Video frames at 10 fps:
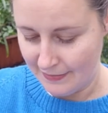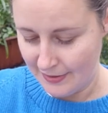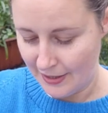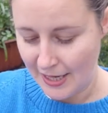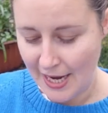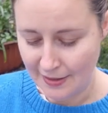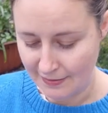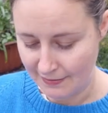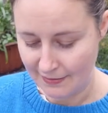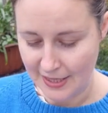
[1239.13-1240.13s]
Okay,
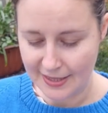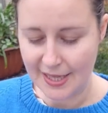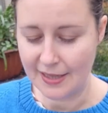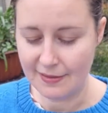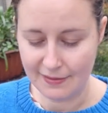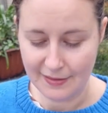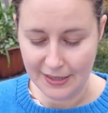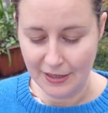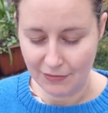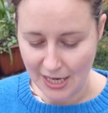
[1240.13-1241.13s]
that's it.
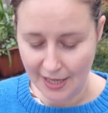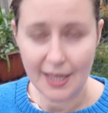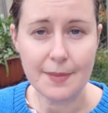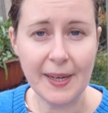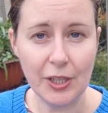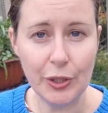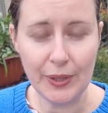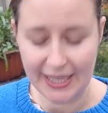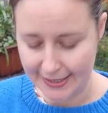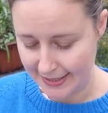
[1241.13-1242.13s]
Right, let's make a new
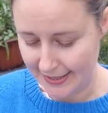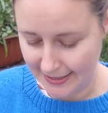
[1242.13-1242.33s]
list.